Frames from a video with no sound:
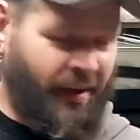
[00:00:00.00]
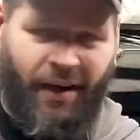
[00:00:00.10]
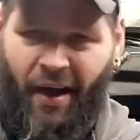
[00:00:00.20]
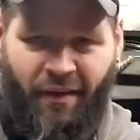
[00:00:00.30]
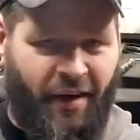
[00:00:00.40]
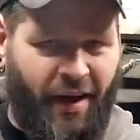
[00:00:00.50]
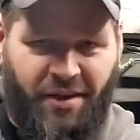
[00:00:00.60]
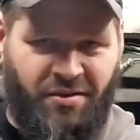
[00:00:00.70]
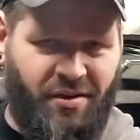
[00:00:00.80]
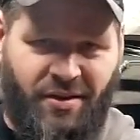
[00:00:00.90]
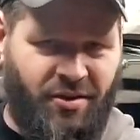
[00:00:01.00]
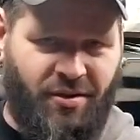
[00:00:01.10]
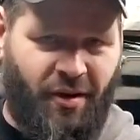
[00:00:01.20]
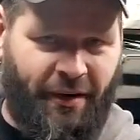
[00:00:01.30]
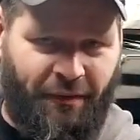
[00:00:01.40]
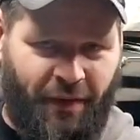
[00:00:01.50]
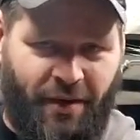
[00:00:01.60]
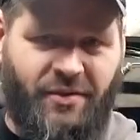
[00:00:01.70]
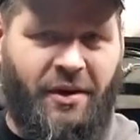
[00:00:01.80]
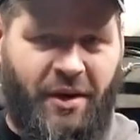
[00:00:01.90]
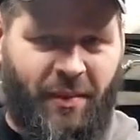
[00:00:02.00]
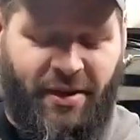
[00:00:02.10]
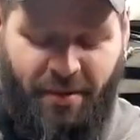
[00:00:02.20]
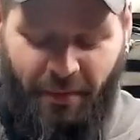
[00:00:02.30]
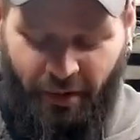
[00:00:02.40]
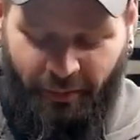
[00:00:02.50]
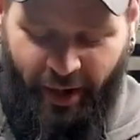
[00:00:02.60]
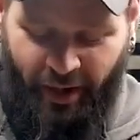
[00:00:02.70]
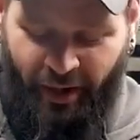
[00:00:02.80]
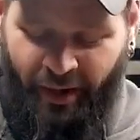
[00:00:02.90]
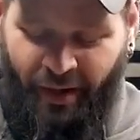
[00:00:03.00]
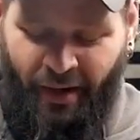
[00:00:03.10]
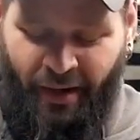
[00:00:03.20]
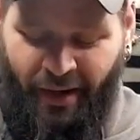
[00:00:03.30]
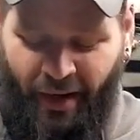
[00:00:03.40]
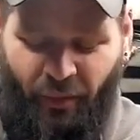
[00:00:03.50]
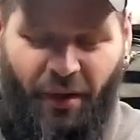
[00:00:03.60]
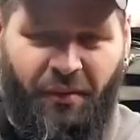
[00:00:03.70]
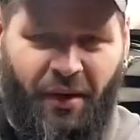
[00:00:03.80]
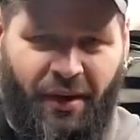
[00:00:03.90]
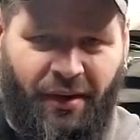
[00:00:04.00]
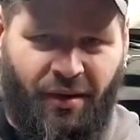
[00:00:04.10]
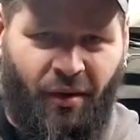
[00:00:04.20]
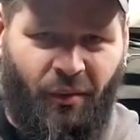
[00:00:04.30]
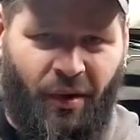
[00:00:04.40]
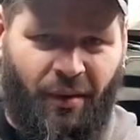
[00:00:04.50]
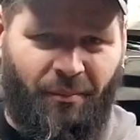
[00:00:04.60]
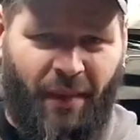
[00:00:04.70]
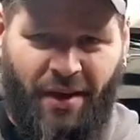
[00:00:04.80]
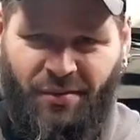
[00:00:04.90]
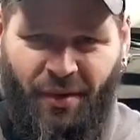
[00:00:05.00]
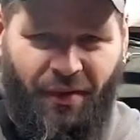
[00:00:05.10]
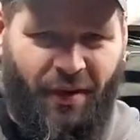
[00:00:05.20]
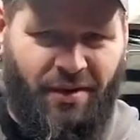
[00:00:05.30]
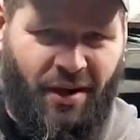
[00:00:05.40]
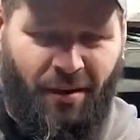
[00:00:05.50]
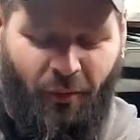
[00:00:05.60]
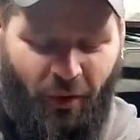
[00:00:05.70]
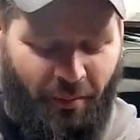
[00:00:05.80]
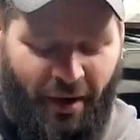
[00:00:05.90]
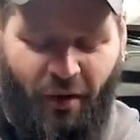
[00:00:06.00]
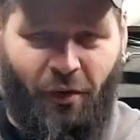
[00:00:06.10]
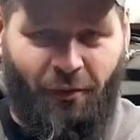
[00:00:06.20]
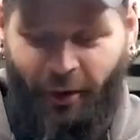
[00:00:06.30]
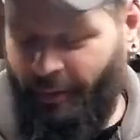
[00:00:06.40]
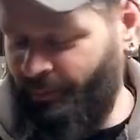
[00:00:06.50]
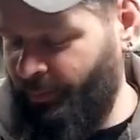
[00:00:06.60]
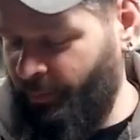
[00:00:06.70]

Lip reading: And I've got extras that just aren't going to fit, so I need to make something a little better. And I really don't want to mess with this anymore. I'm kind of over it.